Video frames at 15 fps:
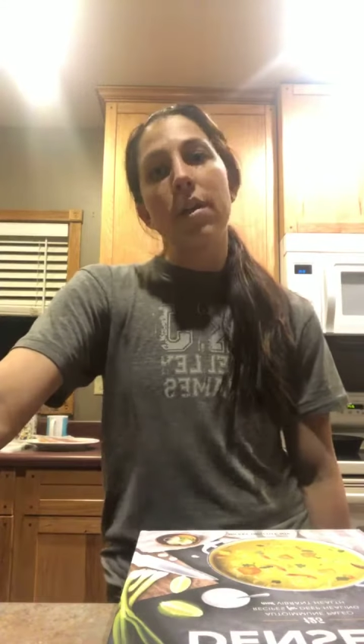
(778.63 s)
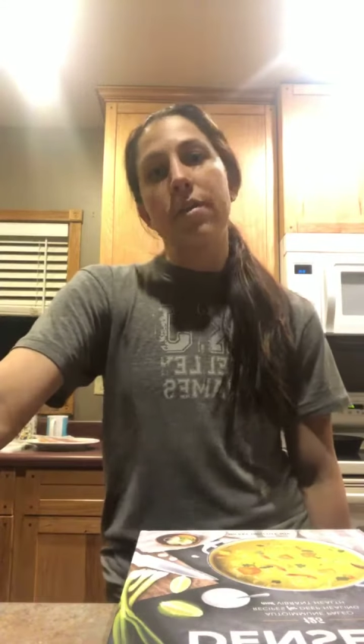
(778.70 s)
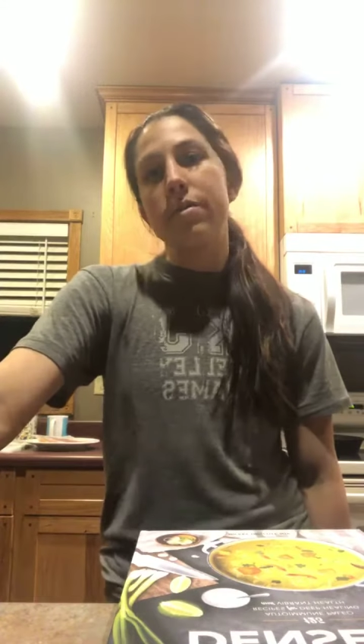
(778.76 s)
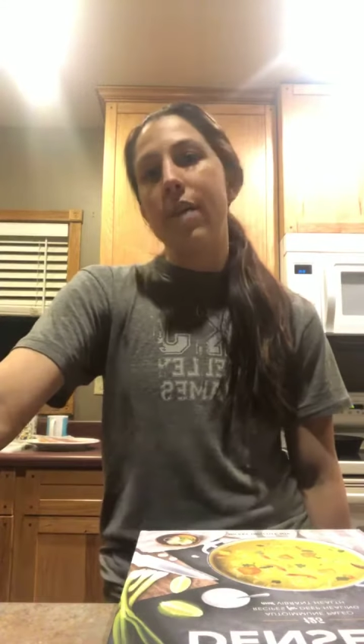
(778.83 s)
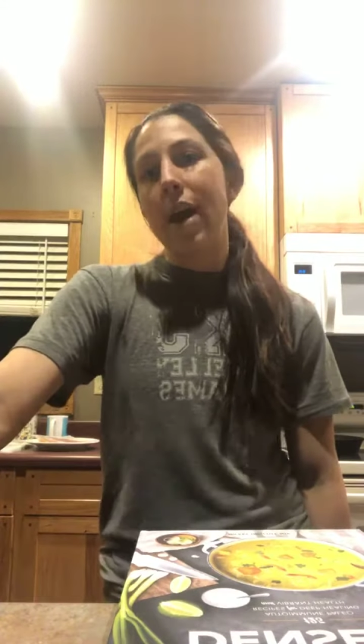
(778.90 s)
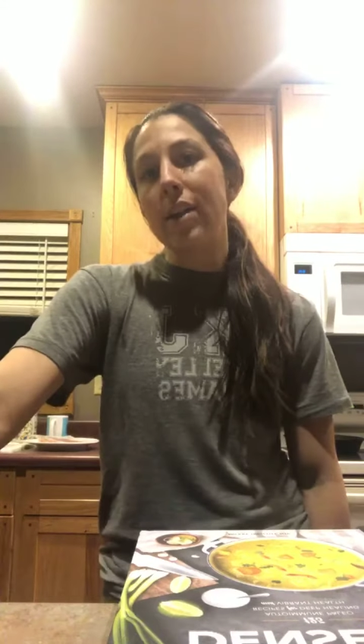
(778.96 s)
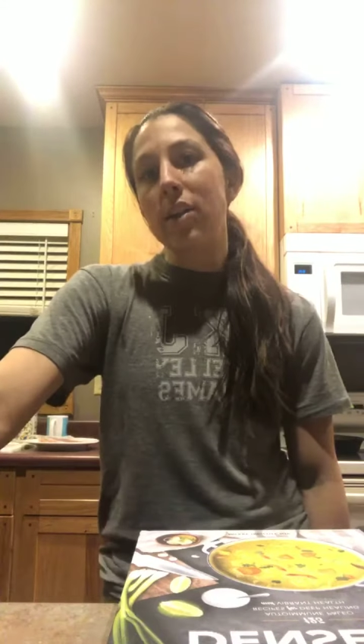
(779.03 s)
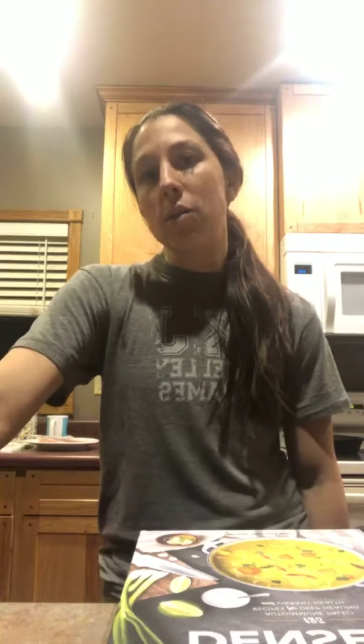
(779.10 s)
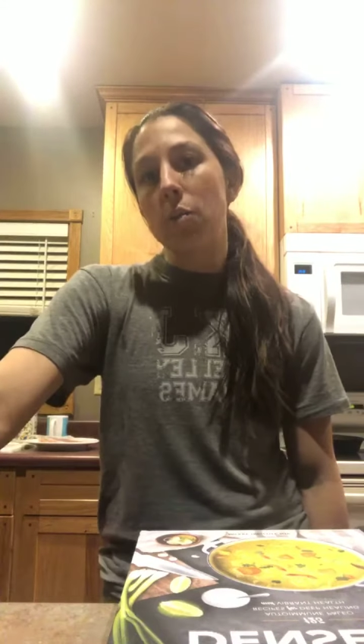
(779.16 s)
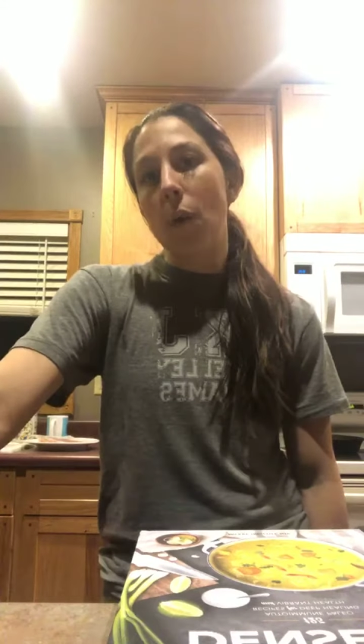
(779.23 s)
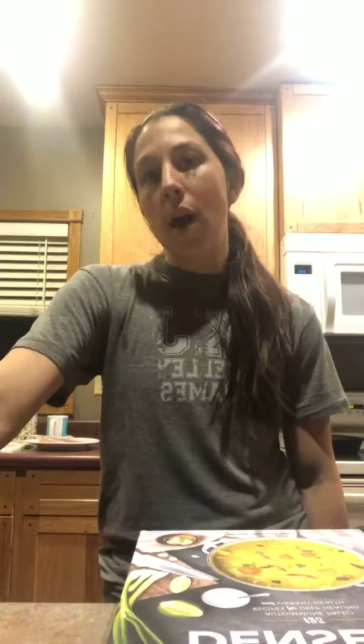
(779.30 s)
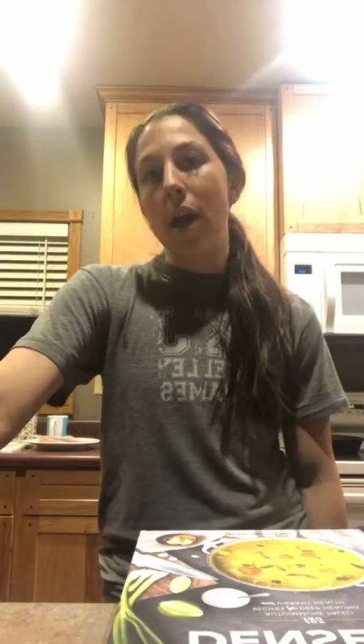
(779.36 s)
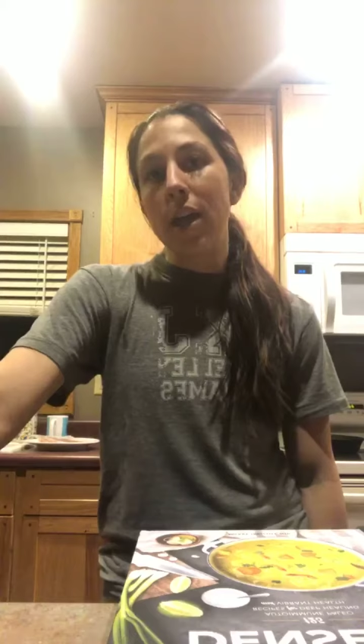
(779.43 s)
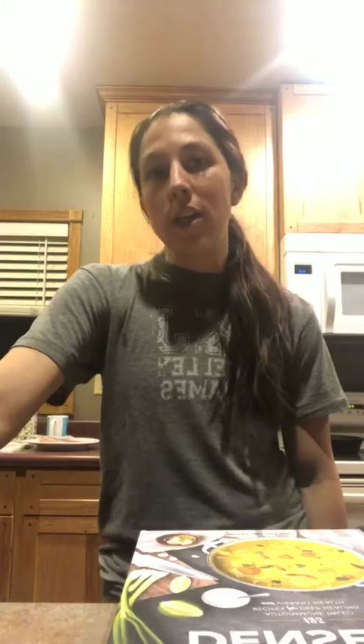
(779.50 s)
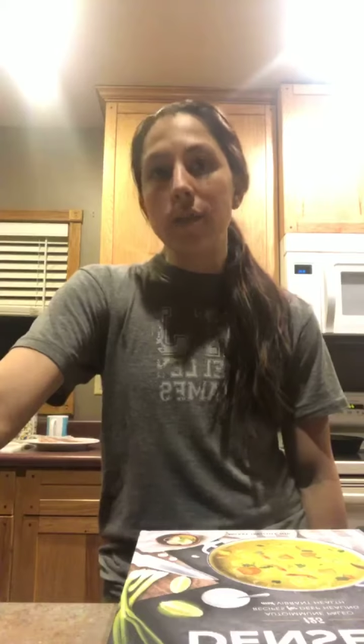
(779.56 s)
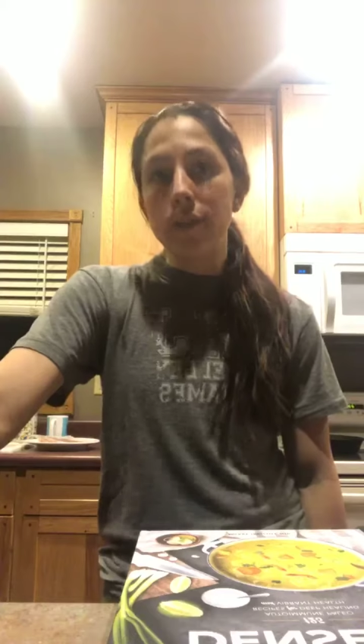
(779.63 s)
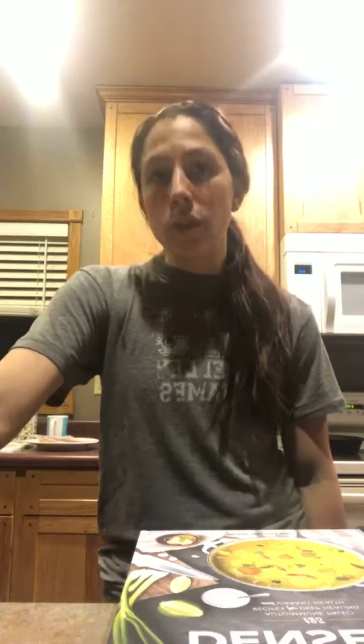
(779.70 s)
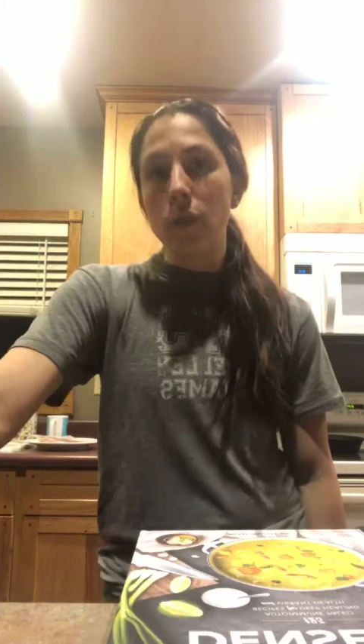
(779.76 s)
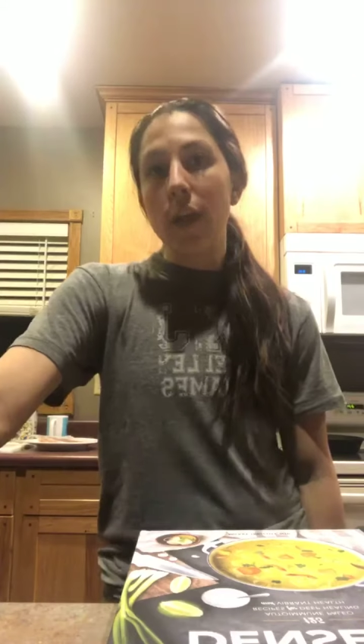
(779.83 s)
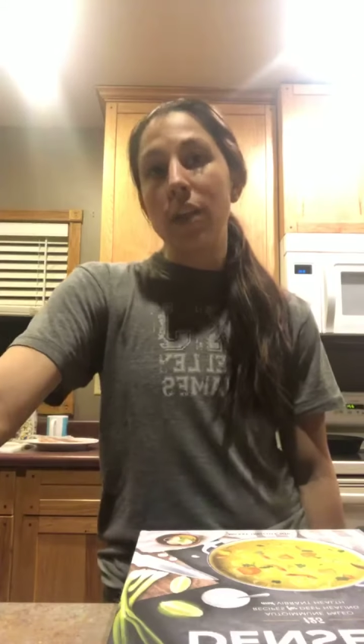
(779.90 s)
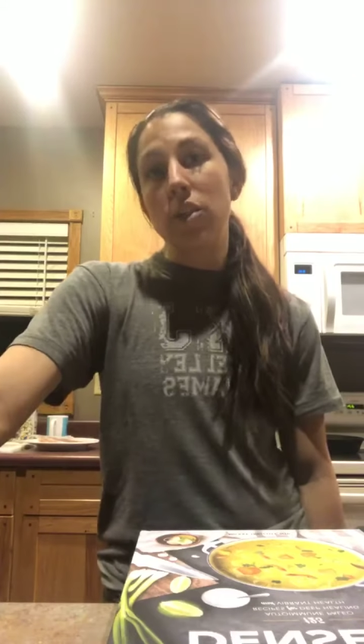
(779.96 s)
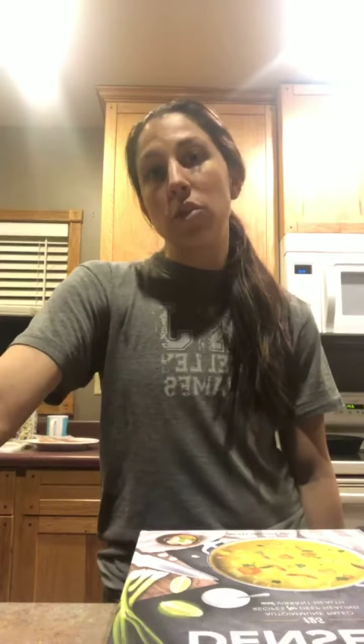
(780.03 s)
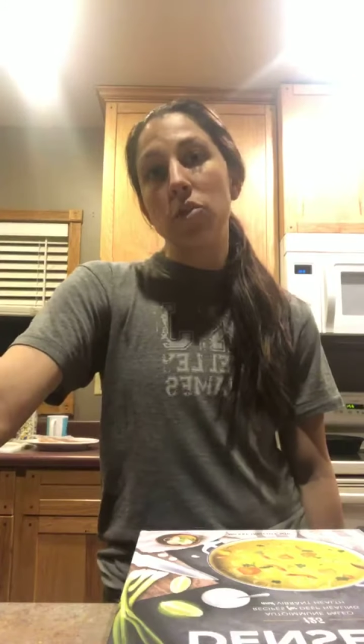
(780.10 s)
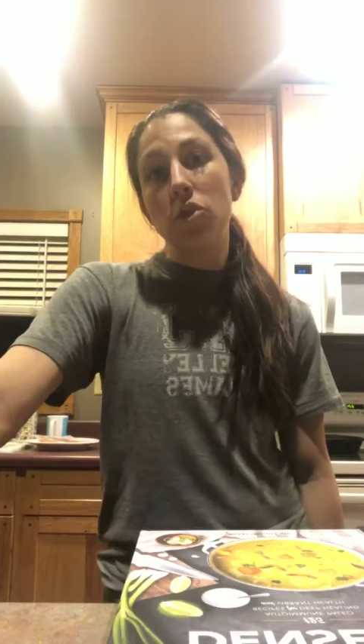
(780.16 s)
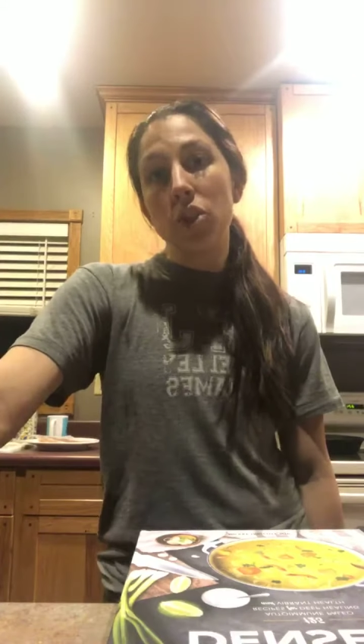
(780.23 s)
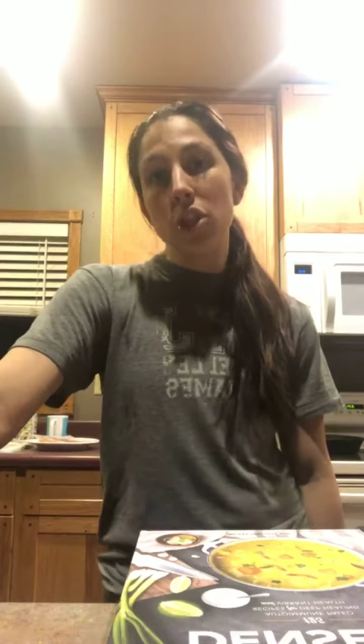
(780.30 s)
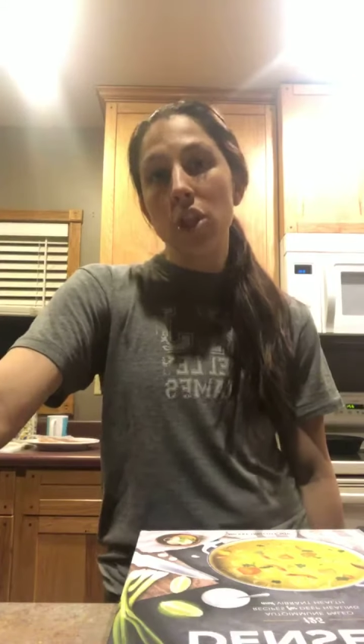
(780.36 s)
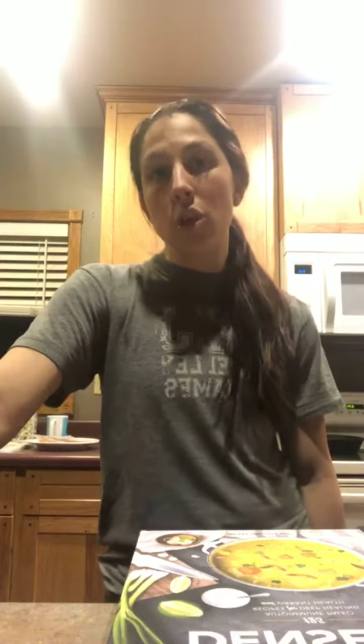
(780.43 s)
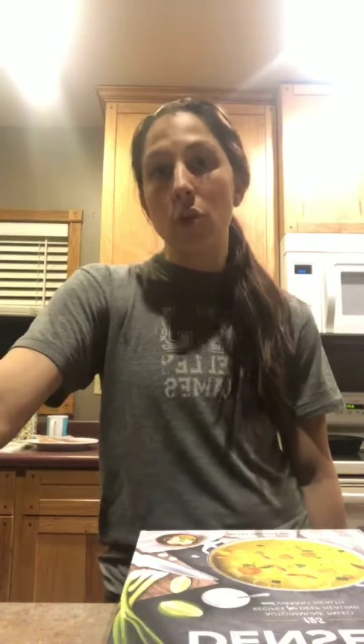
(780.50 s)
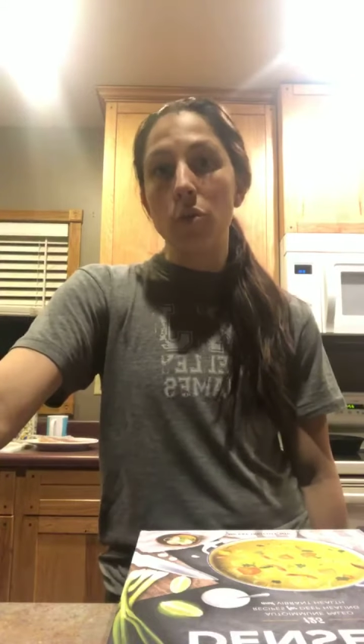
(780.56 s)
That's why individualized
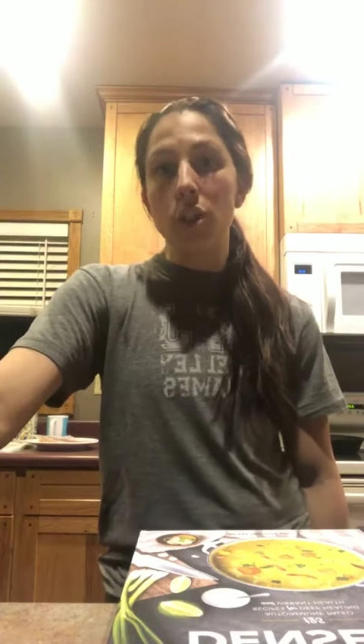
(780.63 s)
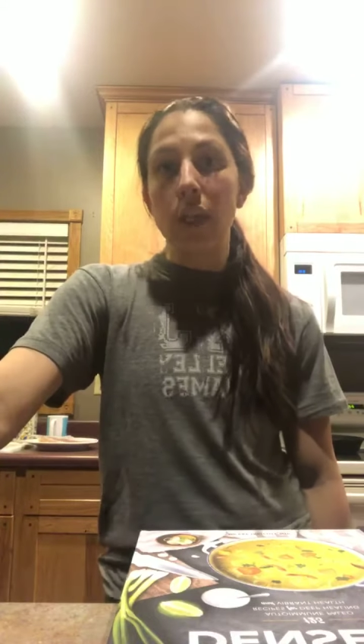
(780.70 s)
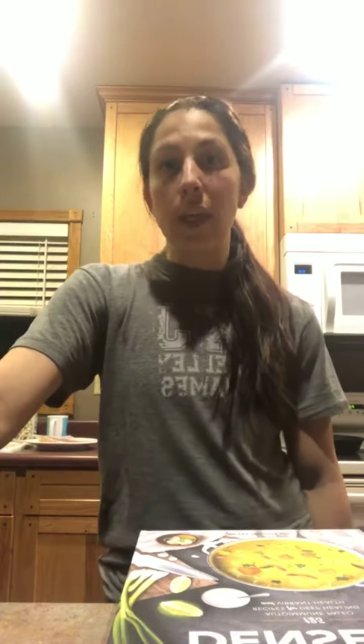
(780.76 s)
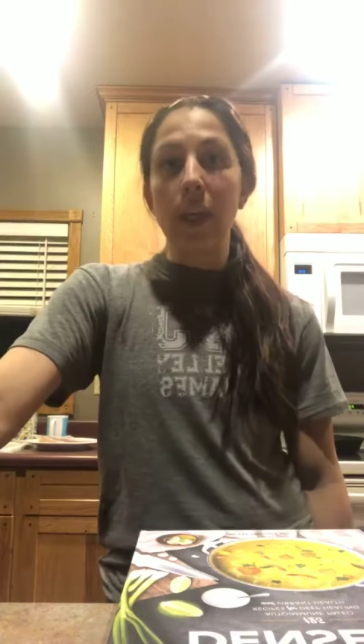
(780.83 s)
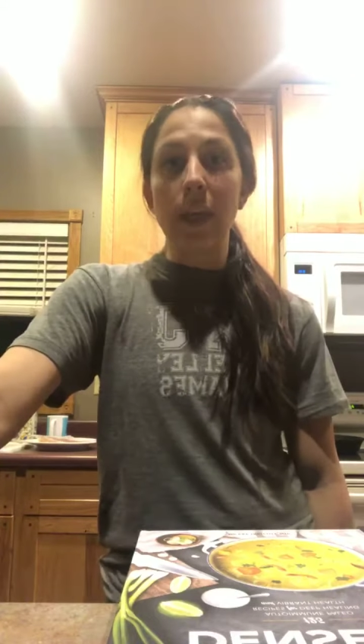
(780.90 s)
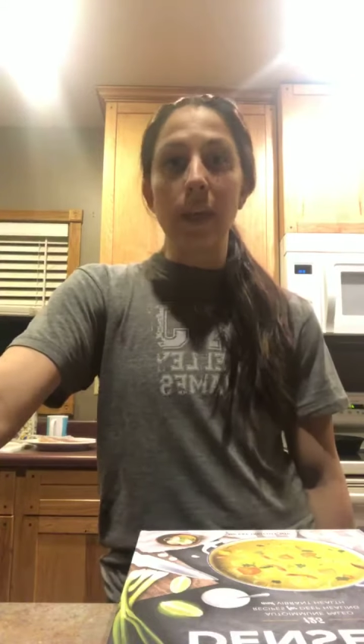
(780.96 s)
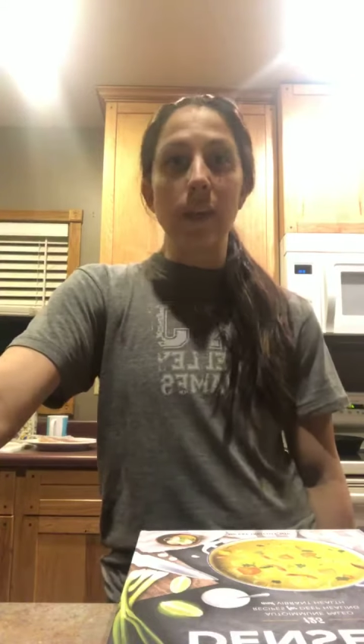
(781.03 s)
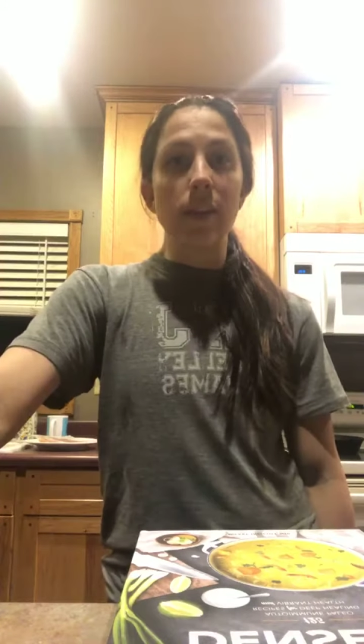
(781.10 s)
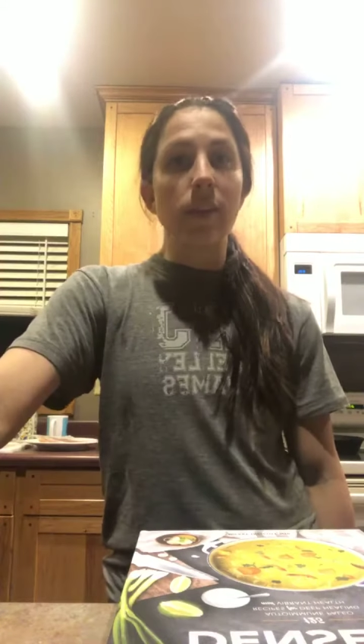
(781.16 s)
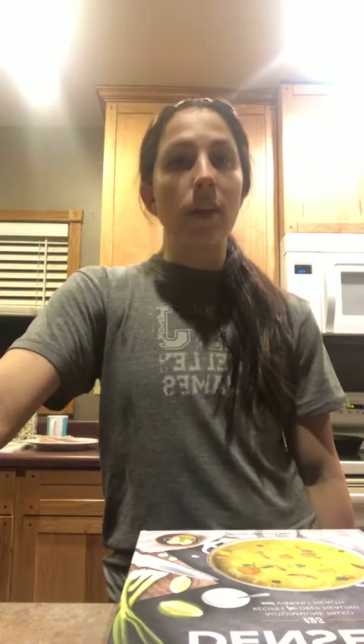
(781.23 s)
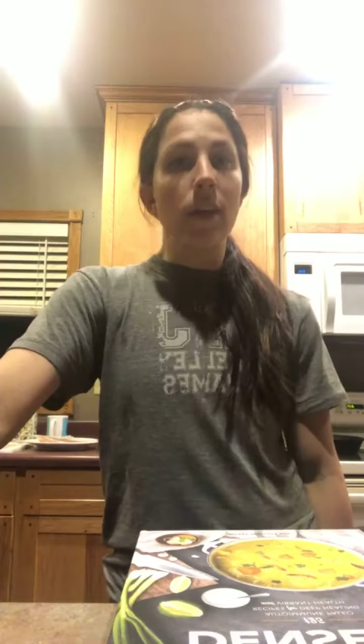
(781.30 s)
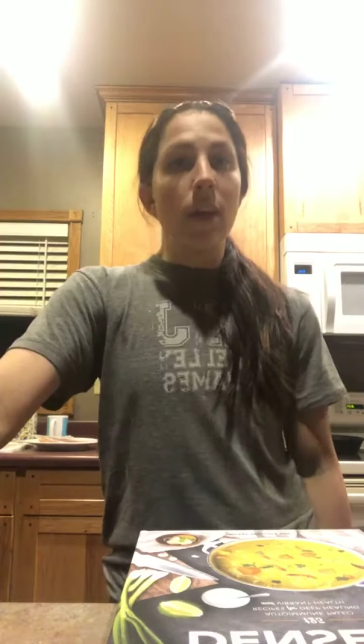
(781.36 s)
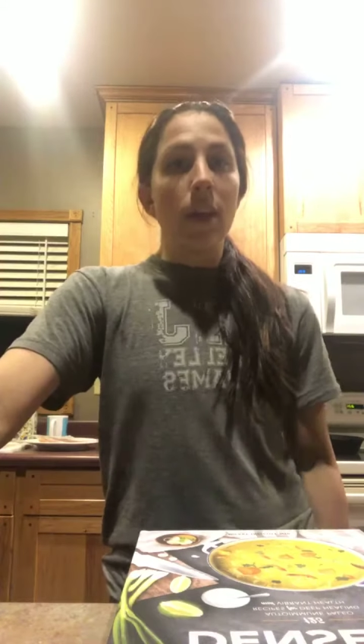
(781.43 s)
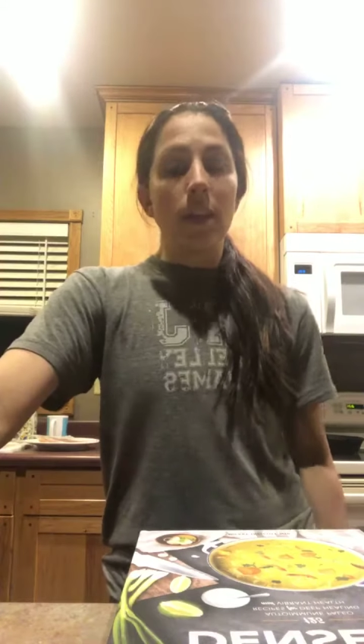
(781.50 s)
nutrition coaching is